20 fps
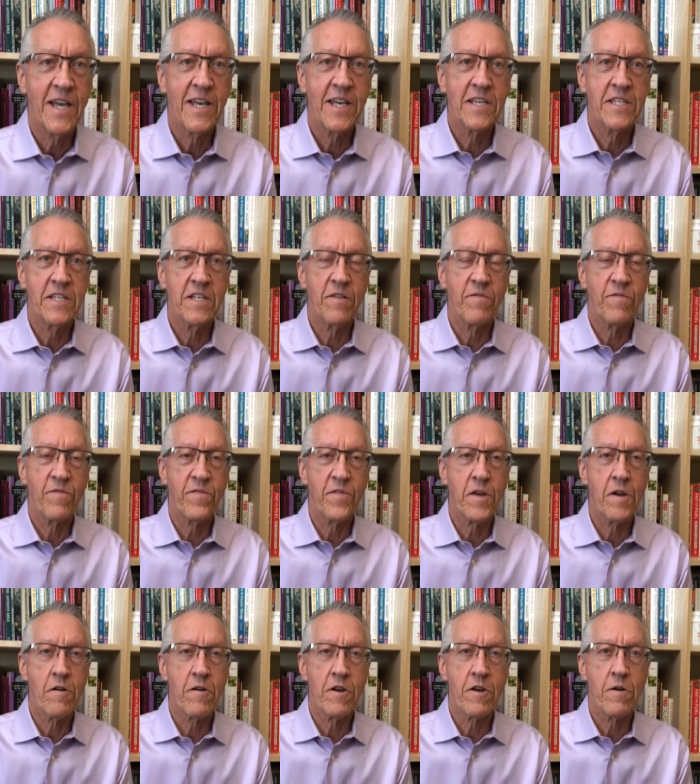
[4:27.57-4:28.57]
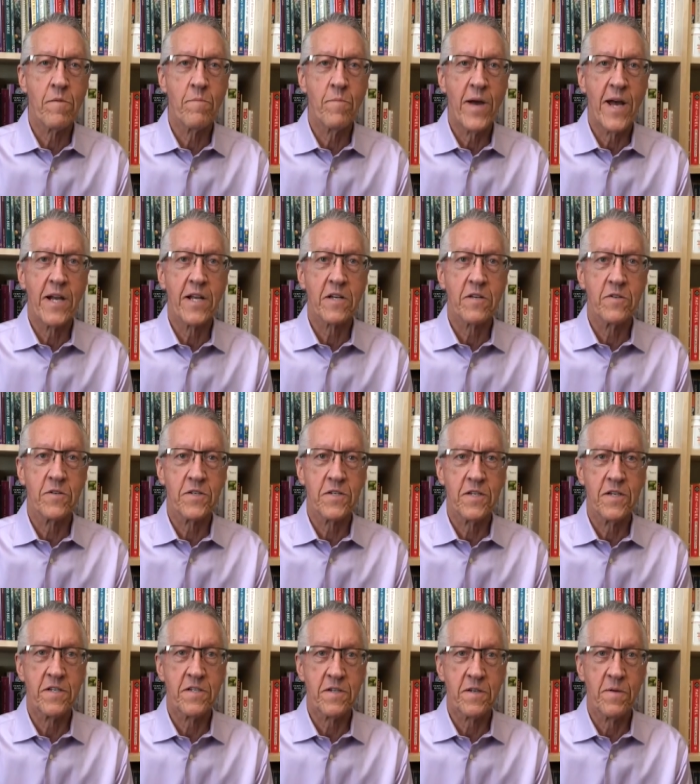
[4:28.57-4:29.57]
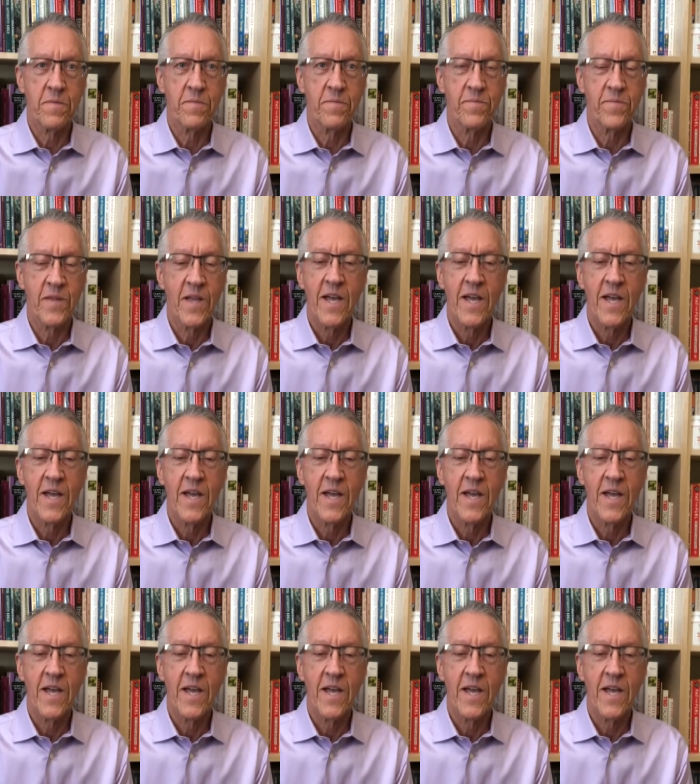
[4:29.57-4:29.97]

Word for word: is an inferior medical system.